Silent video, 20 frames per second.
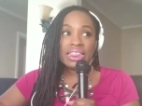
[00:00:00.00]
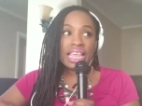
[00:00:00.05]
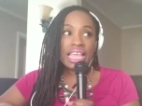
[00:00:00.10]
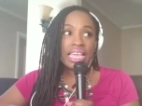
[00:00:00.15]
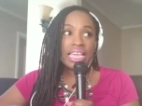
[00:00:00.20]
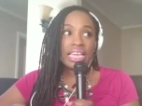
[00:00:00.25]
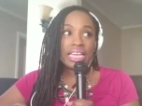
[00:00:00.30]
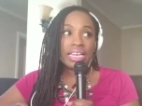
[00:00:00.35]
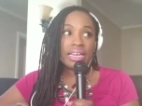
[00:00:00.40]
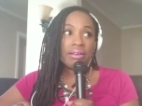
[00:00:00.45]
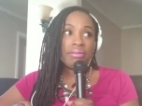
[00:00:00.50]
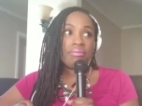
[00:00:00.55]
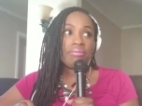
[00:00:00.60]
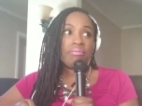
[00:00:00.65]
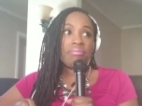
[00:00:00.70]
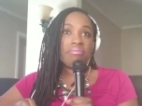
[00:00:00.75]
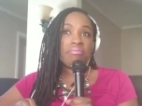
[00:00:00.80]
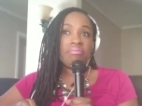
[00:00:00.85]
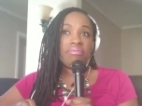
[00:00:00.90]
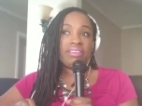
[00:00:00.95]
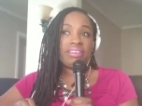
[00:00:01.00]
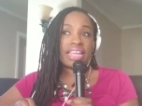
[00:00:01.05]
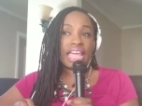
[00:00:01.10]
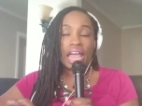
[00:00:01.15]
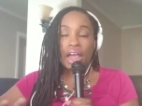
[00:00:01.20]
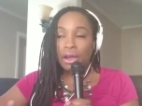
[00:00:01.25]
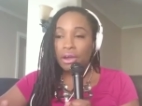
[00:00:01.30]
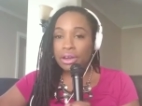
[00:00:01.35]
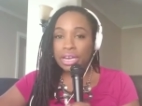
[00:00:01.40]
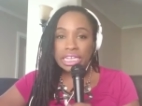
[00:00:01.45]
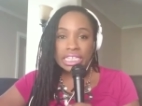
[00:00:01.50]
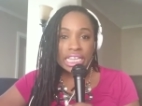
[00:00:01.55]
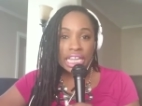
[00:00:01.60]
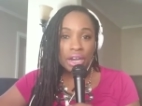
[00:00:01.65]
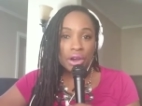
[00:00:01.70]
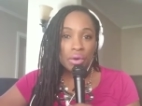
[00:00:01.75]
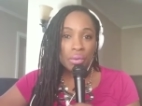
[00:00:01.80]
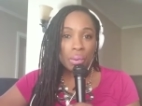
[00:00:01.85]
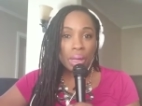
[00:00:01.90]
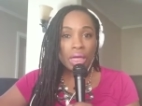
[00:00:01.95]
they couldn't dare to
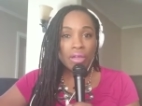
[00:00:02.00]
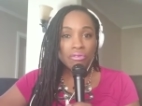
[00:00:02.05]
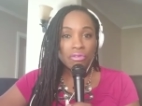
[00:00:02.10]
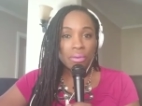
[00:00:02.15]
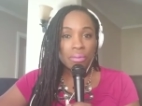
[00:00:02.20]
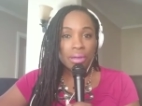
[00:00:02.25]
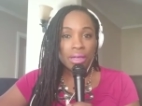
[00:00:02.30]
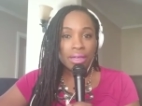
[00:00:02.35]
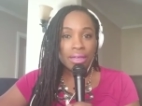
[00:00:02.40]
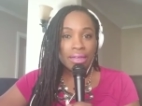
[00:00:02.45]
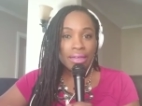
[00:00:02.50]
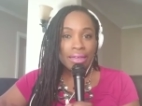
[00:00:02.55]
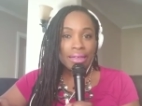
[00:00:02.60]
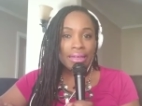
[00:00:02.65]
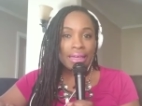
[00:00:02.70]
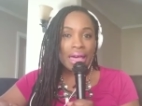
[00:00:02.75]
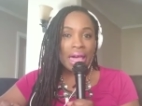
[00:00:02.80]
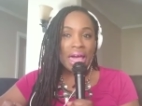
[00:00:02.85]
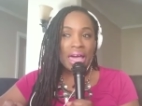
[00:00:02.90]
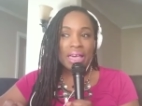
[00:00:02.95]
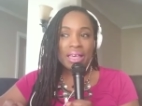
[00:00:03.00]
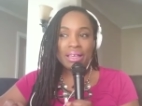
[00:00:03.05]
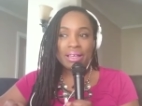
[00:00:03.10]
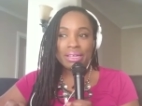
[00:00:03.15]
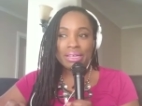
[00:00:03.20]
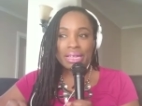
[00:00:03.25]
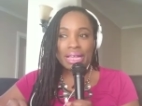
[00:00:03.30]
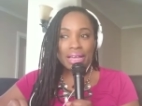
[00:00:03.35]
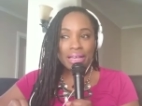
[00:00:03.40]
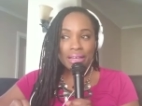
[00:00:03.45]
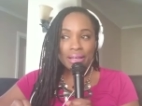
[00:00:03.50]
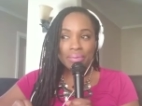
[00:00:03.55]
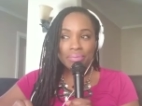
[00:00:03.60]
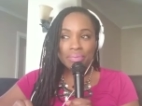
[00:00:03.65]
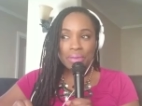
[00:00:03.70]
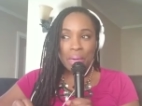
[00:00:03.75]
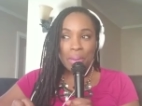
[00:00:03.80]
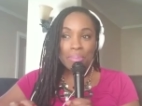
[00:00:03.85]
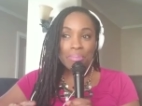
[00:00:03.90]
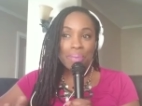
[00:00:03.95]
tear away from
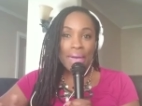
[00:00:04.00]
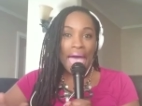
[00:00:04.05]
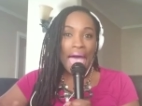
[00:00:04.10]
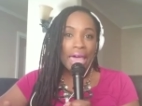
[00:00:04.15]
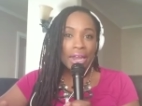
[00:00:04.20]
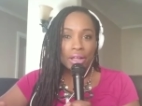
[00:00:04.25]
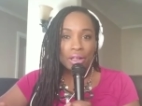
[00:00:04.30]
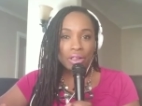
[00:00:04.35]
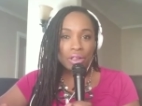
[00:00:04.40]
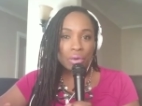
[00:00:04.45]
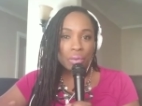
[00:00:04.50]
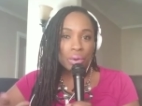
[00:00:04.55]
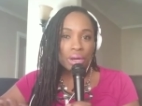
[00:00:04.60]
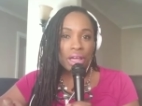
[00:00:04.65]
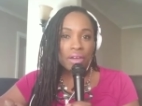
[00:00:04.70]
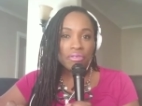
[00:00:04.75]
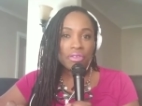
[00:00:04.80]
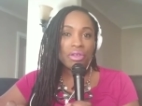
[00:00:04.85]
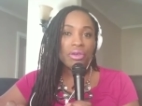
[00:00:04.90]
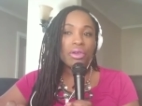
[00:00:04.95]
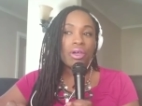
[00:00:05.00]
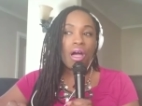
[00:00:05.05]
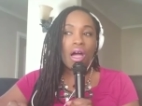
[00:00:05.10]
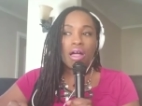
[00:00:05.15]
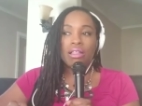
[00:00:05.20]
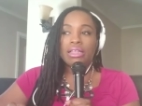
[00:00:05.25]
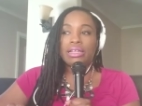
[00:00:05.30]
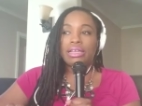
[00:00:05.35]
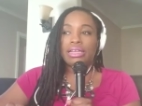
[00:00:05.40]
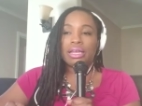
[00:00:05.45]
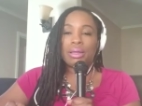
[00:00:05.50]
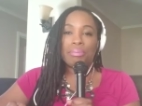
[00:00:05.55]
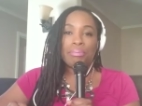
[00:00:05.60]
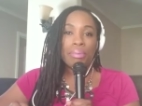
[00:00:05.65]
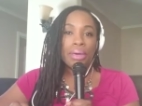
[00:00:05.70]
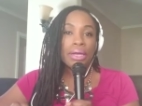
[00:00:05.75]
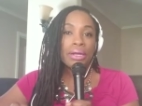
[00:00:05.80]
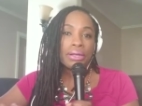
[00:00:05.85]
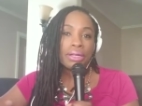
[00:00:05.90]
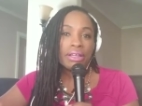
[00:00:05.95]
a battle or whatever you call it in the
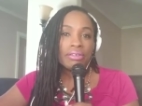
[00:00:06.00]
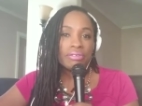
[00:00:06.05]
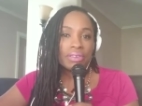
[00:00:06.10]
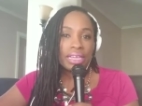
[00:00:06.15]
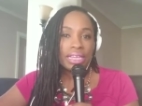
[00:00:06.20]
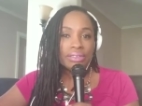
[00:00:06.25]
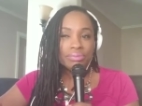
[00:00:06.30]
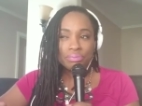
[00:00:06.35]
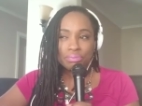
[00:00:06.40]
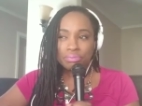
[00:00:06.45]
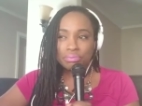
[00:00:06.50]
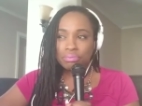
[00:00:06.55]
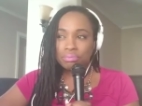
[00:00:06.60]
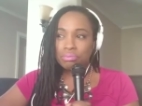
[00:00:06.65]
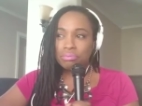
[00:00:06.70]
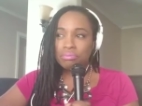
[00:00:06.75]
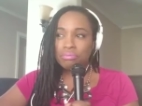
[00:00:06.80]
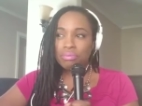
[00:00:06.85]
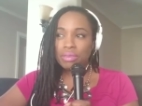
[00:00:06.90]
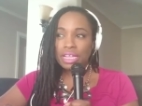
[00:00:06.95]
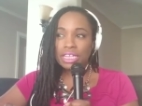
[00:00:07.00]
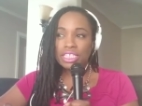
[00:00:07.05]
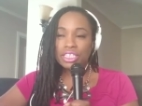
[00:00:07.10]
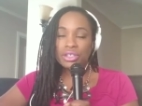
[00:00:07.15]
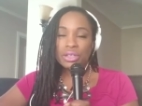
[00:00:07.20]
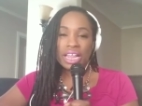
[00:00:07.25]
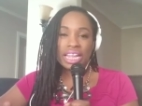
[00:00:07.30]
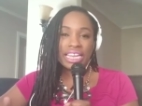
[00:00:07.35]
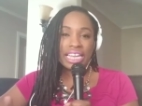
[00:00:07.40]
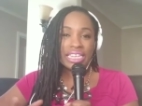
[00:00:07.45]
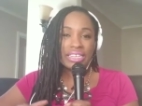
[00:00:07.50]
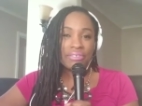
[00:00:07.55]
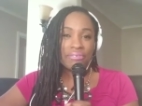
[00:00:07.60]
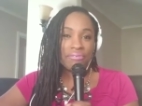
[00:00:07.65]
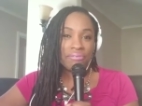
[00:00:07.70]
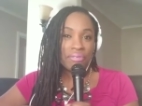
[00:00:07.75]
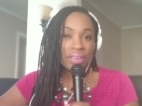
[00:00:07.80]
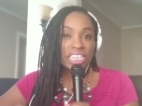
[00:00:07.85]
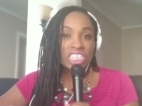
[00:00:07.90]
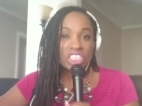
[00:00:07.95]
middle of it. So they need to
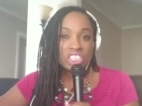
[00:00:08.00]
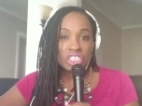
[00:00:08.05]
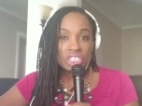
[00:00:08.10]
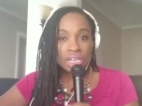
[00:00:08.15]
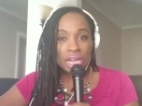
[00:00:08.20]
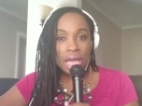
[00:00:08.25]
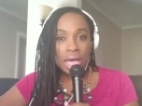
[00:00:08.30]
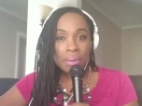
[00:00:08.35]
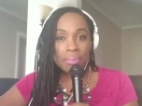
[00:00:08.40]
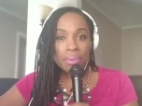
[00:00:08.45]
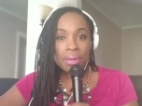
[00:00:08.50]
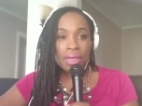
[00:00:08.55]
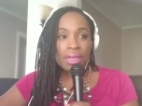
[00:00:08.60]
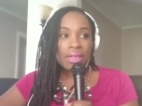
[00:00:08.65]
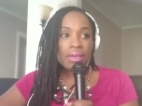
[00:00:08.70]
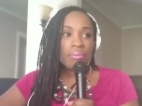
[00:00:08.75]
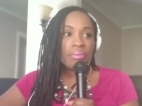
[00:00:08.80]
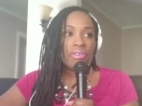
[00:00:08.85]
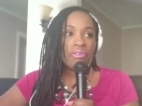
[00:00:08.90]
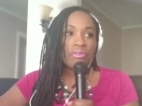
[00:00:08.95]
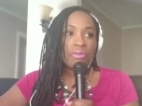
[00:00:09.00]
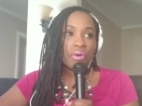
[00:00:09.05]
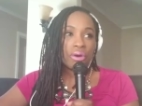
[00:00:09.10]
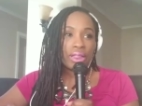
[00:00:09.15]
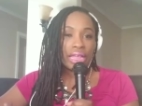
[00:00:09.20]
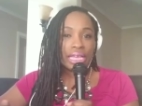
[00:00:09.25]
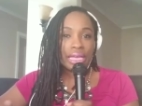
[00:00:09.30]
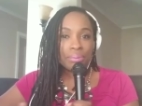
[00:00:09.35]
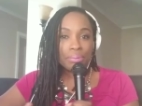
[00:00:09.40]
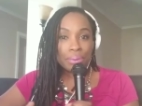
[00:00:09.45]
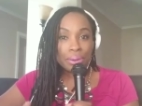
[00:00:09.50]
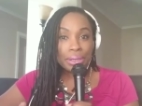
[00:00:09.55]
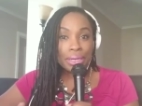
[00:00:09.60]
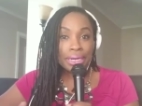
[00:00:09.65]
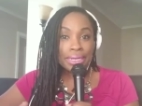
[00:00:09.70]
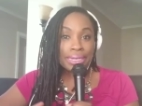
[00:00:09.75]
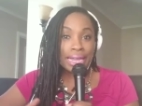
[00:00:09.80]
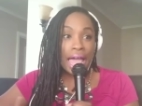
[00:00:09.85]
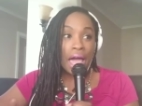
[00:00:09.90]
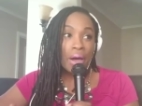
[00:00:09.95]
finish it up before they can put
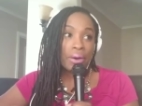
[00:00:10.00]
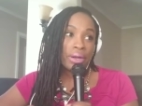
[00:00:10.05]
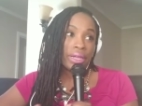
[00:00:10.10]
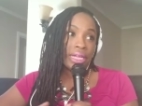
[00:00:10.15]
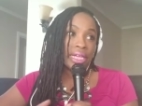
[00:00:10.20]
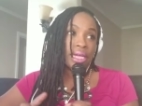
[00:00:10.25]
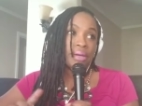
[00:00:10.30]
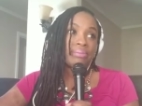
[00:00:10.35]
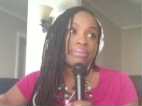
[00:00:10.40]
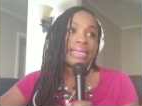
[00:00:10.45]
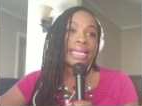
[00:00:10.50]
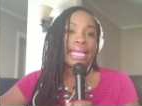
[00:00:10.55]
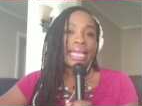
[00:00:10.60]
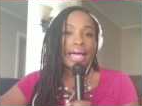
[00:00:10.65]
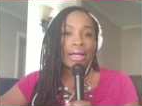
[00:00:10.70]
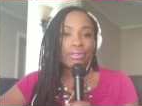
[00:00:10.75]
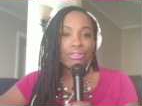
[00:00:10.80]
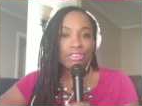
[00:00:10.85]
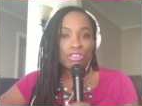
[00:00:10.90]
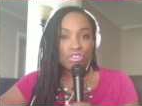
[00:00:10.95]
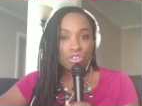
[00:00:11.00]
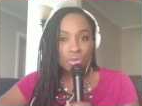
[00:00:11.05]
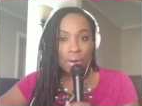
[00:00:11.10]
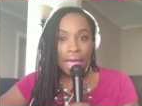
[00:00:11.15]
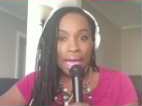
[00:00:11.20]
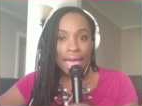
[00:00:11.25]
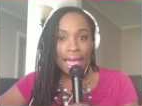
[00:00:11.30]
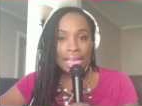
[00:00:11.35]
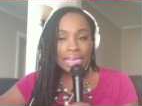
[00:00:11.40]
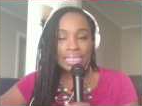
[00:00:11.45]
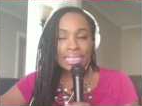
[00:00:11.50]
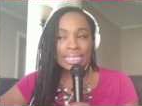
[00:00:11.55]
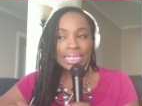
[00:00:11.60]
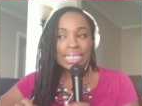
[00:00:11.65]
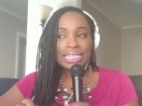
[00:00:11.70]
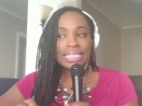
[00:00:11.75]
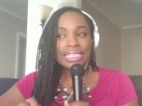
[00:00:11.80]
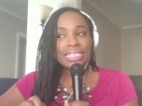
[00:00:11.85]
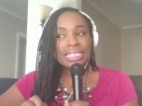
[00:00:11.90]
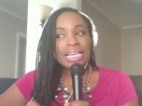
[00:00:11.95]
it down and come take out the trash.
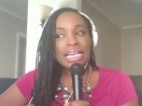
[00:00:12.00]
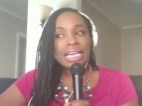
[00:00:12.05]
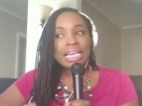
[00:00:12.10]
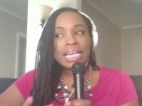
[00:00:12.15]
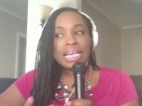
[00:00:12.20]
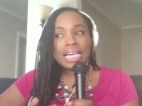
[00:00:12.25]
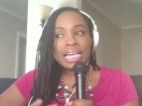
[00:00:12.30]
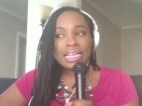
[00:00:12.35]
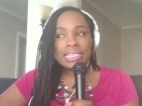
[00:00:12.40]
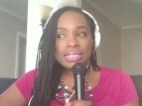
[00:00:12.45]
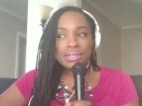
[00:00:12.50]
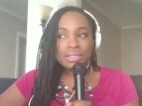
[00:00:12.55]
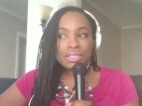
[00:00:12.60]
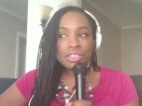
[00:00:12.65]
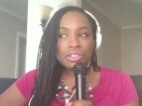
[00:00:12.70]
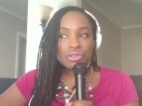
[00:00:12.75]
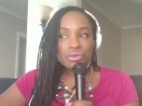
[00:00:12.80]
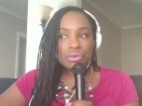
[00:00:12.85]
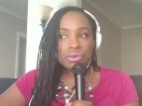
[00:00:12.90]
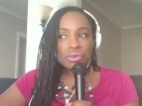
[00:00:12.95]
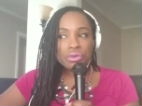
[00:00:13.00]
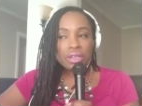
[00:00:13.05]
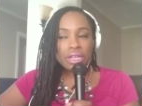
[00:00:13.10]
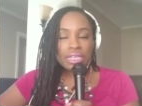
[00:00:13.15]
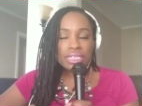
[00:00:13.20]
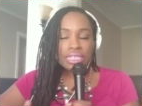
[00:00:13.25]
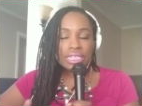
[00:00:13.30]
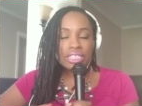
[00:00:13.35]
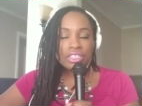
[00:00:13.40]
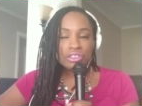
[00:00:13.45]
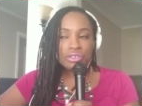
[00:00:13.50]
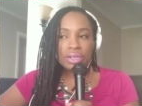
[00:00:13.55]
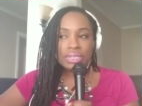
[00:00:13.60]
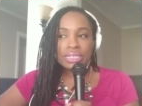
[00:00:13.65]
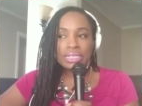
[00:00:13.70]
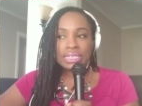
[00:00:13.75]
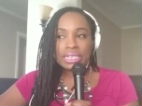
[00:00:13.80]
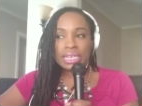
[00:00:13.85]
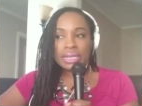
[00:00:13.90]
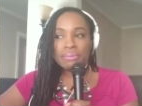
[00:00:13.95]
It's
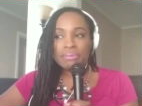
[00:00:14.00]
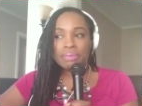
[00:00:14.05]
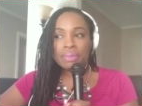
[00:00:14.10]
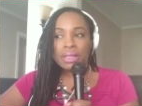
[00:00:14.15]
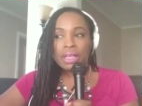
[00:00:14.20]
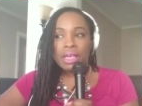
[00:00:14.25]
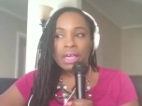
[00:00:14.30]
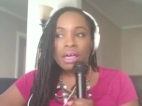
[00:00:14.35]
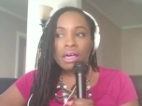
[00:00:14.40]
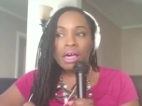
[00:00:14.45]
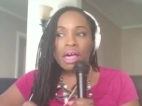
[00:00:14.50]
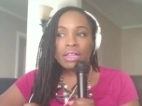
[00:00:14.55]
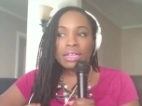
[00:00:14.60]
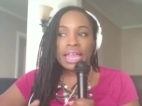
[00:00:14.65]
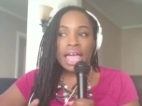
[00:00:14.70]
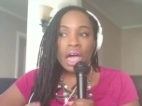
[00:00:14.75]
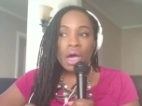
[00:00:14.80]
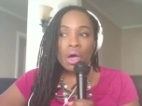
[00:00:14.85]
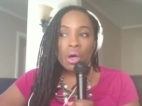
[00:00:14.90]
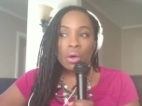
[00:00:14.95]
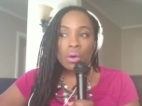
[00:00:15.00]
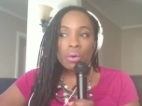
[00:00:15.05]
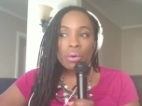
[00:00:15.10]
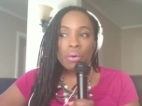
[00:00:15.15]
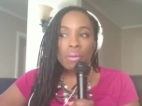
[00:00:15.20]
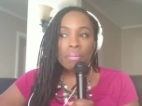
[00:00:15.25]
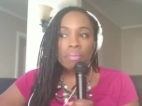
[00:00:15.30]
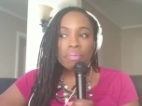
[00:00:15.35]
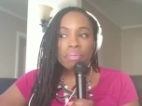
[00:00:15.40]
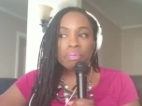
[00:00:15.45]
interesting. Now,